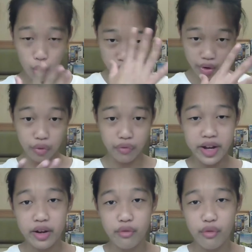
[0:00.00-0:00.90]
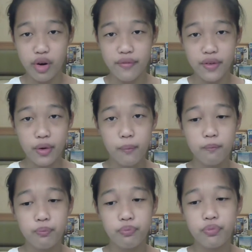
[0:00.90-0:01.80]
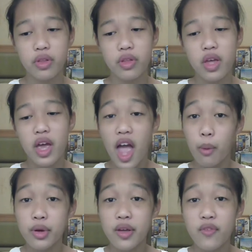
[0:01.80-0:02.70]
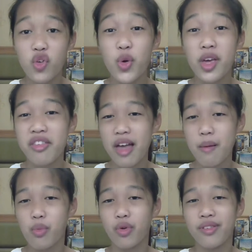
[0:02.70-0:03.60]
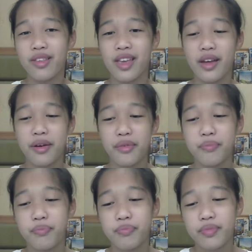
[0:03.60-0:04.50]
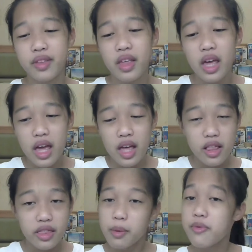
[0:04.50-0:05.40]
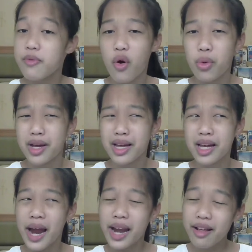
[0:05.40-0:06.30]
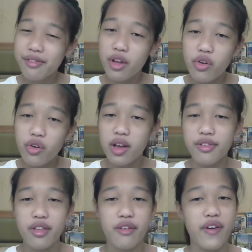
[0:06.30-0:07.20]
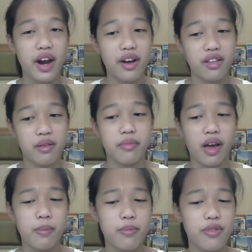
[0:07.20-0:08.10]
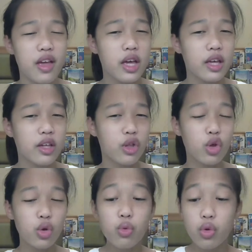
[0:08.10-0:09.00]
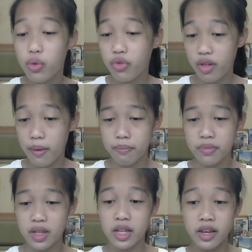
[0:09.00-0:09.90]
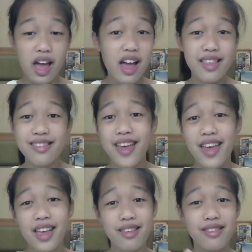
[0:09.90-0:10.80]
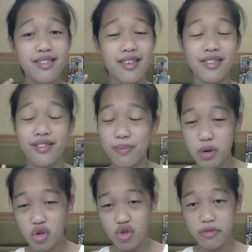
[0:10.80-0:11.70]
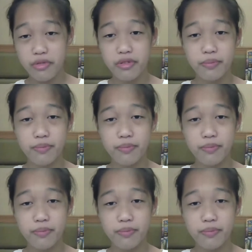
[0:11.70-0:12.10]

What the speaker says: What are you reading in front of you? I'll give you examples in the end. They provoke a kind of serious effect sometimes. You use them in essays and speeches.